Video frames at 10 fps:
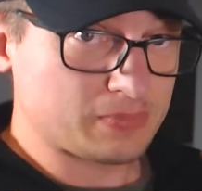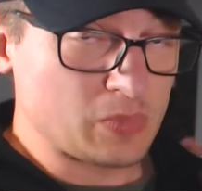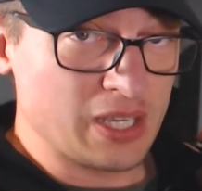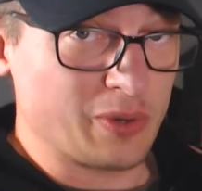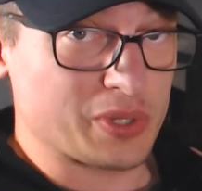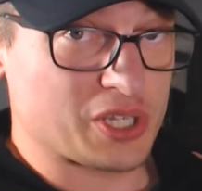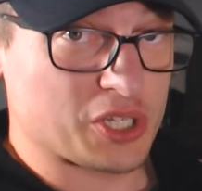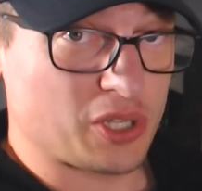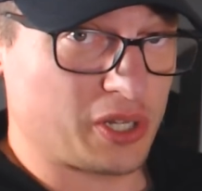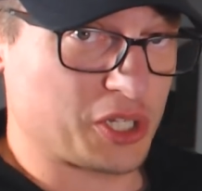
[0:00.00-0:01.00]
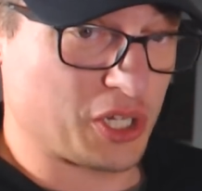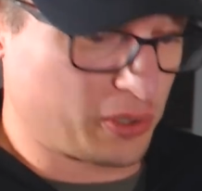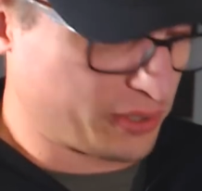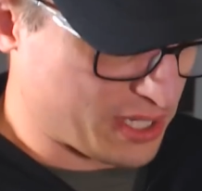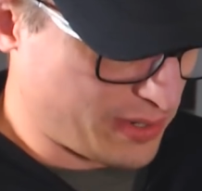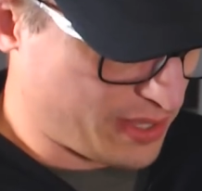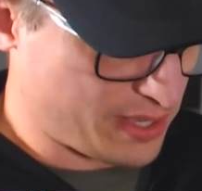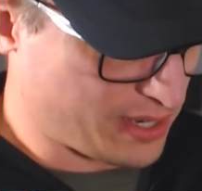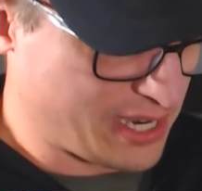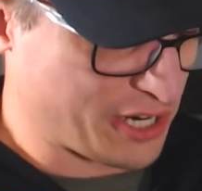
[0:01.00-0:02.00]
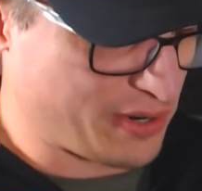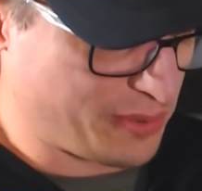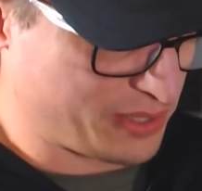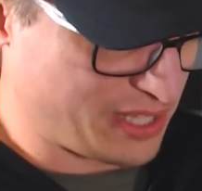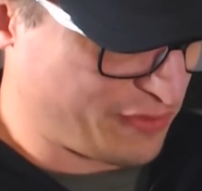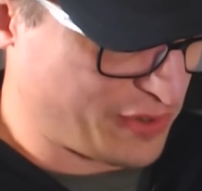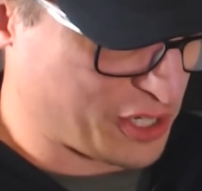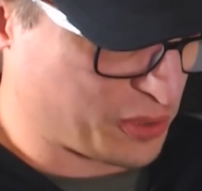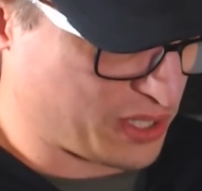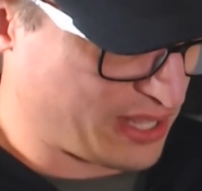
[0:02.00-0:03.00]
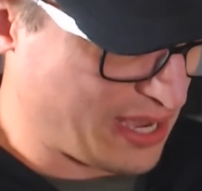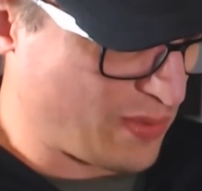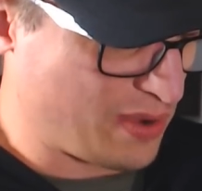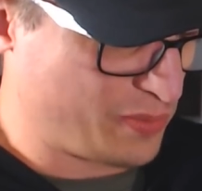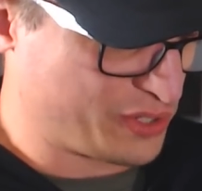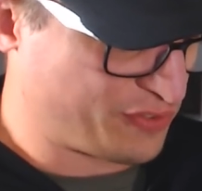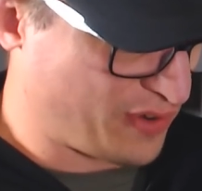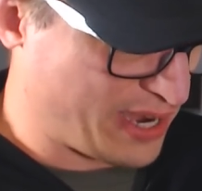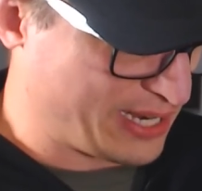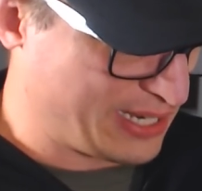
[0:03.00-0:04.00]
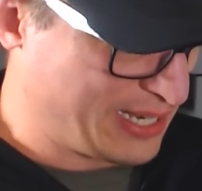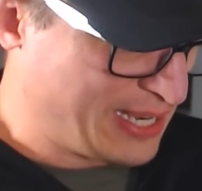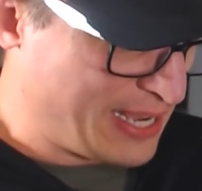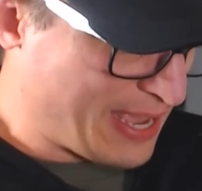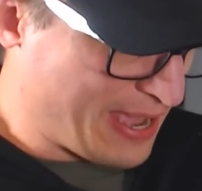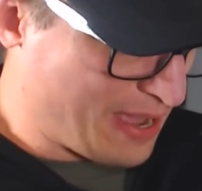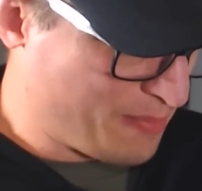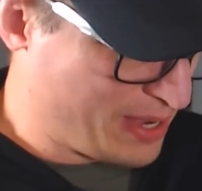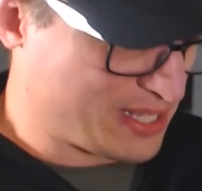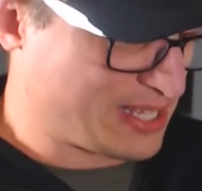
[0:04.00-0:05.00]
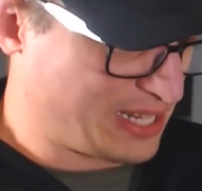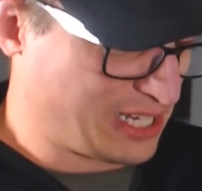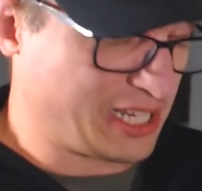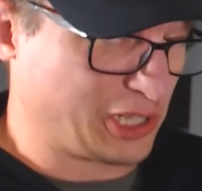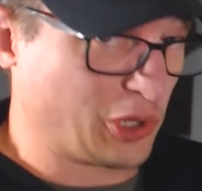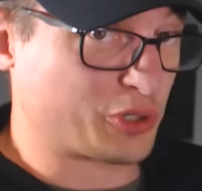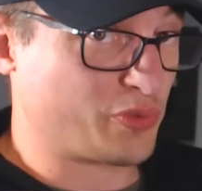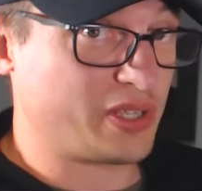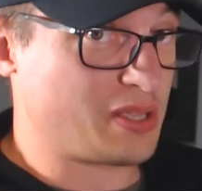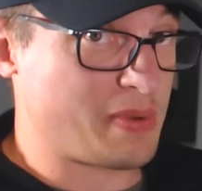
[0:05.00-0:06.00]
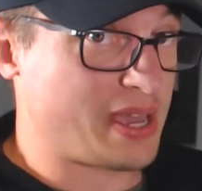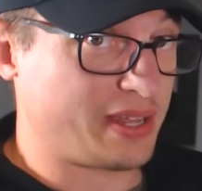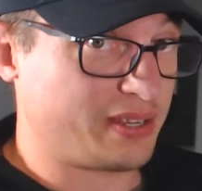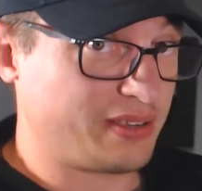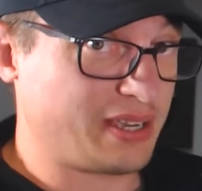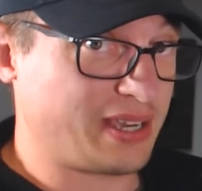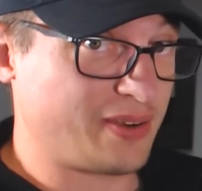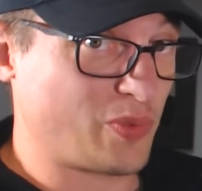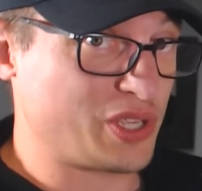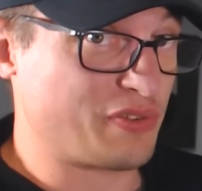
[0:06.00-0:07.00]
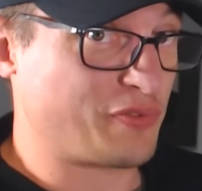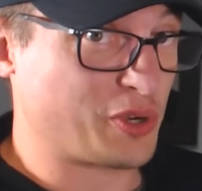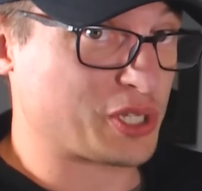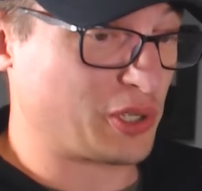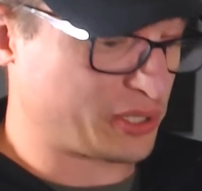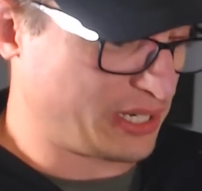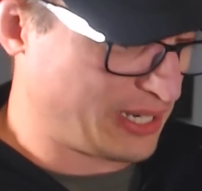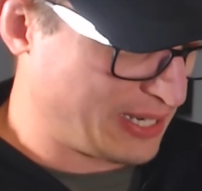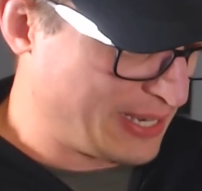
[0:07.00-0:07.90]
it was just on the shoulder. So I think I agree with the officials that that one was fine. Um, as I said, it, it looked really bad uh, when you first looked at it.